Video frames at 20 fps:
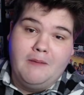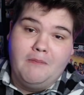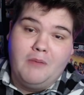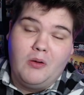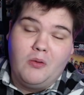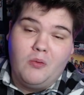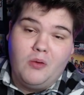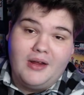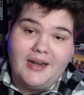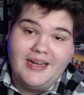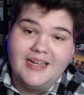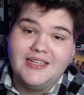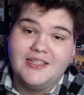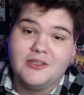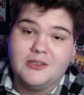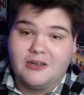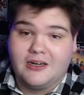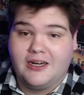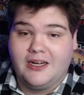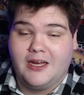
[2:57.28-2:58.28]
But what is
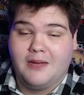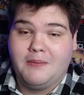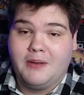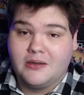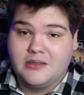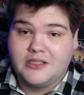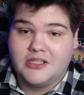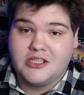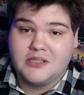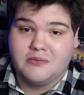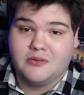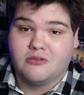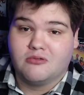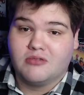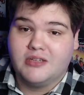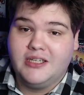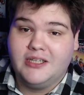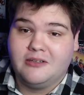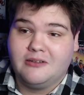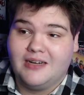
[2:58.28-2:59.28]
great about Digimon
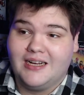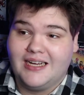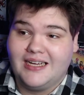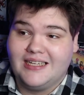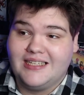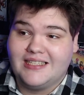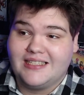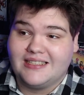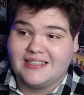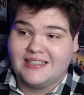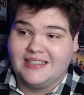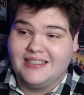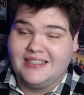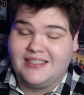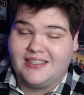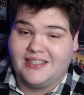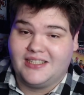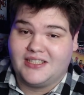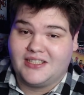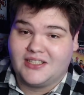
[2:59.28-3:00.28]
Rearise is
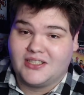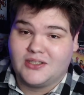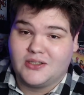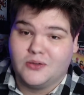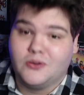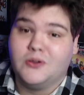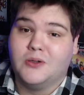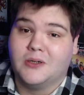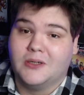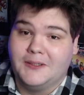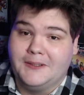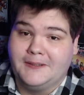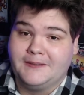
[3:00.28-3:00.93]
the story.